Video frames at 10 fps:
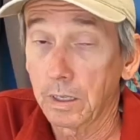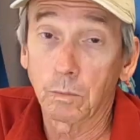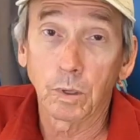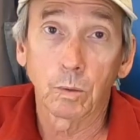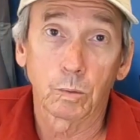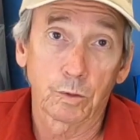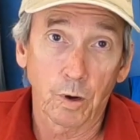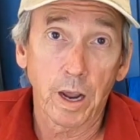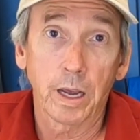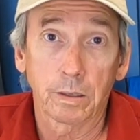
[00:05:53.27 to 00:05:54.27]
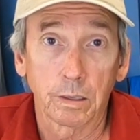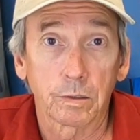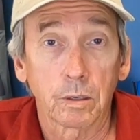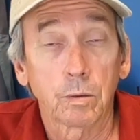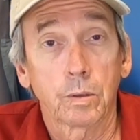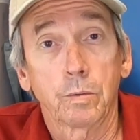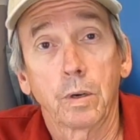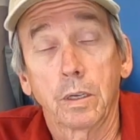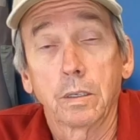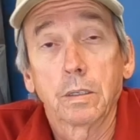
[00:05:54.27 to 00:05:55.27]
thought, well, we'll try out this lower
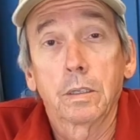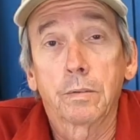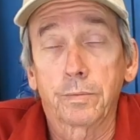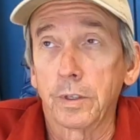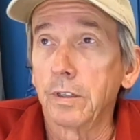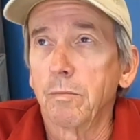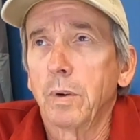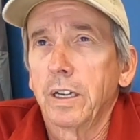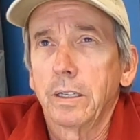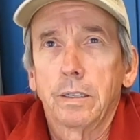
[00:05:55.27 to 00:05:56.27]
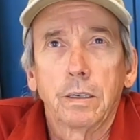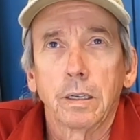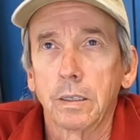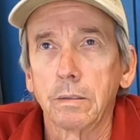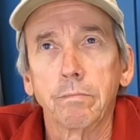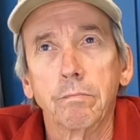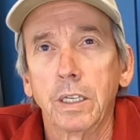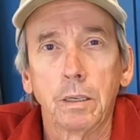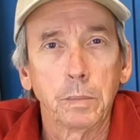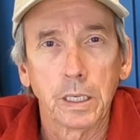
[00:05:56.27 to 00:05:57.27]
run. A friend of mine had done it
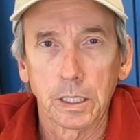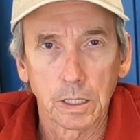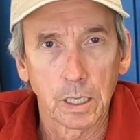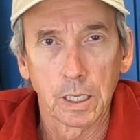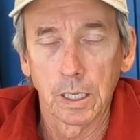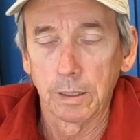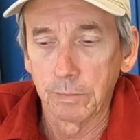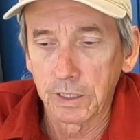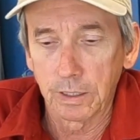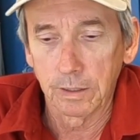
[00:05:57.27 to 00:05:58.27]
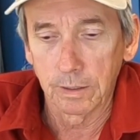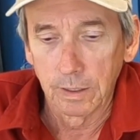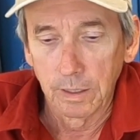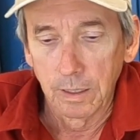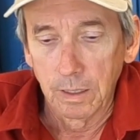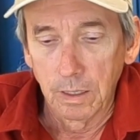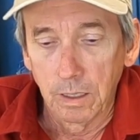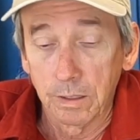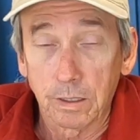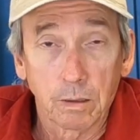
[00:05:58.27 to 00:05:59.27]
many, many times, and
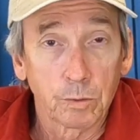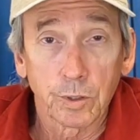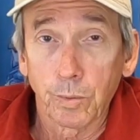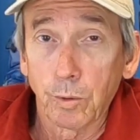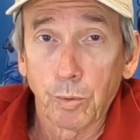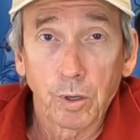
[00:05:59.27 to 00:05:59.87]
he said it was a real